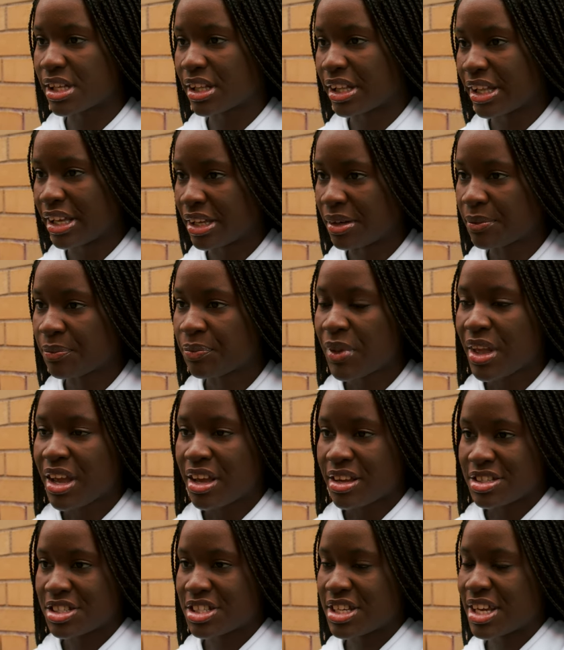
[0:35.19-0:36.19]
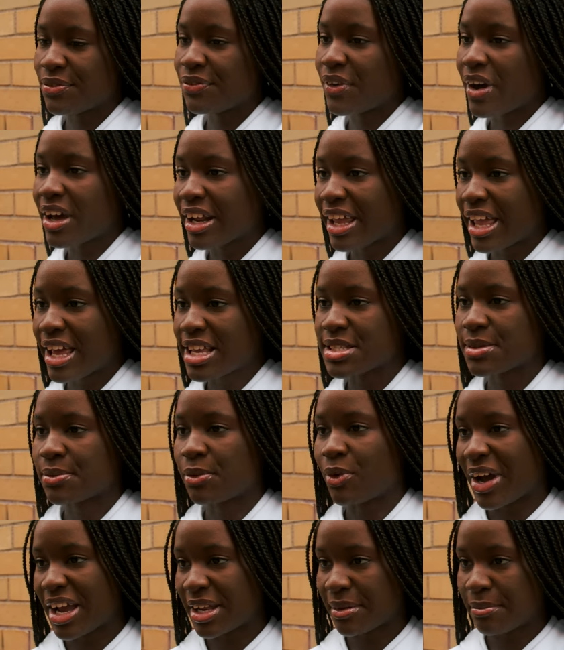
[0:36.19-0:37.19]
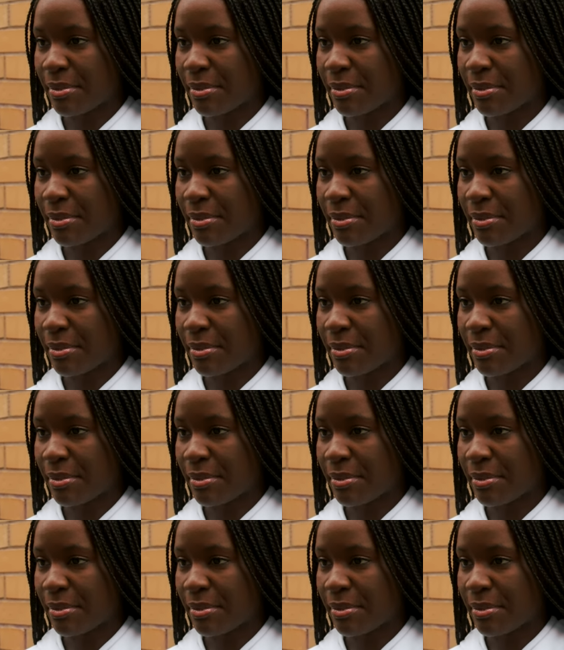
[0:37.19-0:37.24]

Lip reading: in. She fought against white